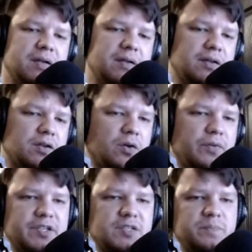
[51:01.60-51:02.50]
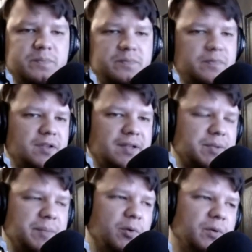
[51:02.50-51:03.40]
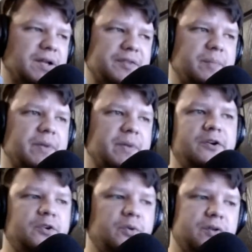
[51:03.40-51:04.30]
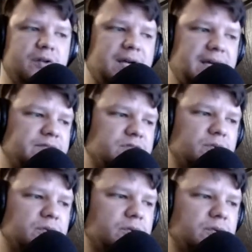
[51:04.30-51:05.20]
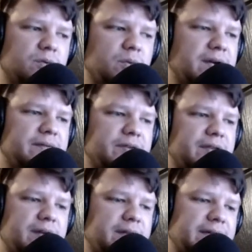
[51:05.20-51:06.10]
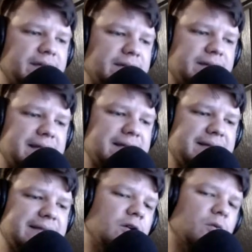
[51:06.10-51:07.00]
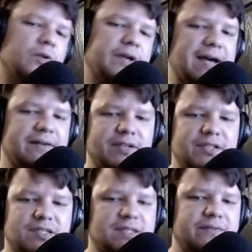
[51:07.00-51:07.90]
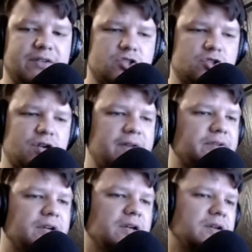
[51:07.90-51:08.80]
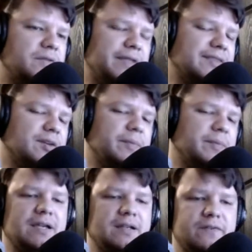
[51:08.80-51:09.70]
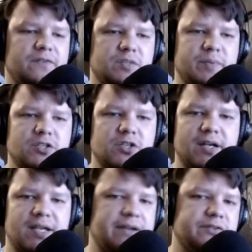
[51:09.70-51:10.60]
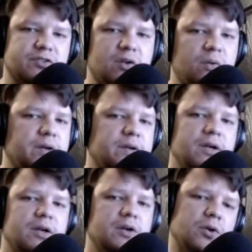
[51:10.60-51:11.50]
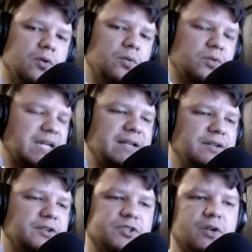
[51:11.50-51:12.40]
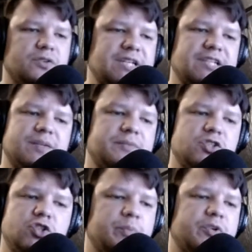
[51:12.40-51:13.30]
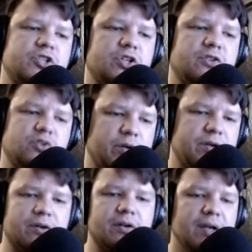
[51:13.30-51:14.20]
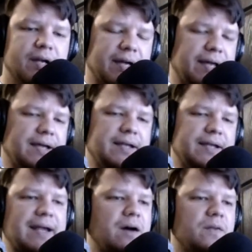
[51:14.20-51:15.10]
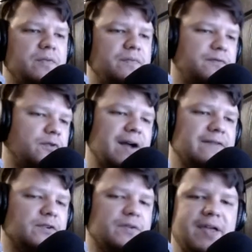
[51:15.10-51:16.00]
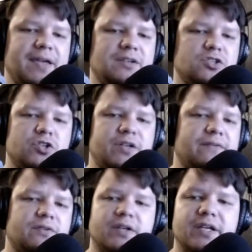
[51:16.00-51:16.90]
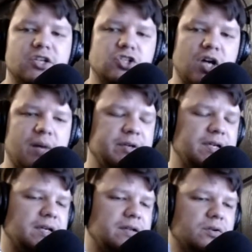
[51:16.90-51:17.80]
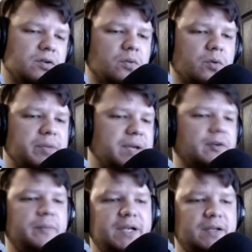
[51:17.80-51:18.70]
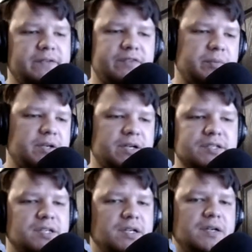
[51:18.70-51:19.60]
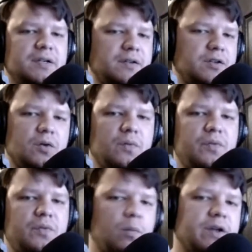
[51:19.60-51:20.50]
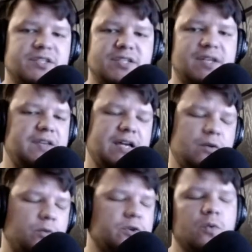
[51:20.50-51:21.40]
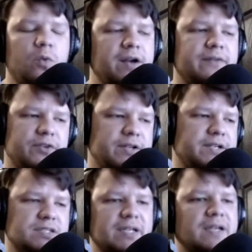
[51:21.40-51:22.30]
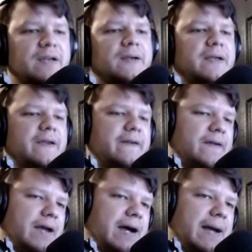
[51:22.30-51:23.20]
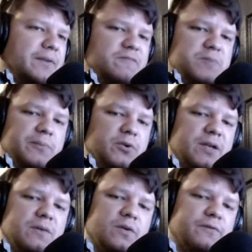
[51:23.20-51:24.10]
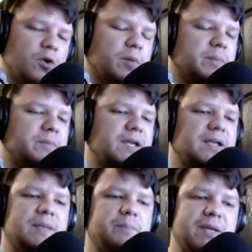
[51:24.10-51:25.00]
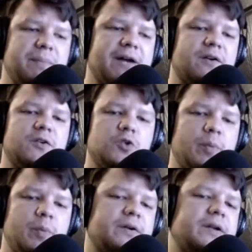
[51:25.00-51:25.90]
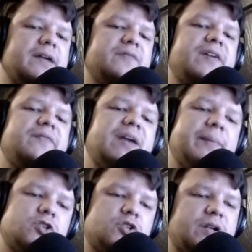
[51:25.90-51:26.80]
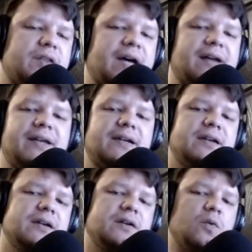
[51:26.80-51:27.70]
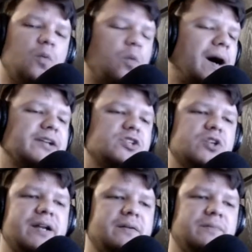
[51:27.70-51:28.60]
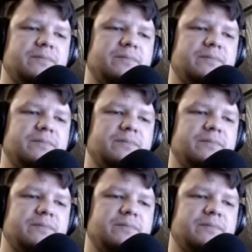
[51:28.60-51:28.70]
you know these people with nothing better to do with their lives or or whatever that like that that don't really have any significant strife think they're making a difference by trying to cancel someone who 10 years ago said some stupid shit on Twitter and now forever they should never get a job again or, or be able to make a living because, you know, they once said the N word or whatever it is. Like, it, I believe people can reform and be better and do better. And if they've demonstrated that, like, why try to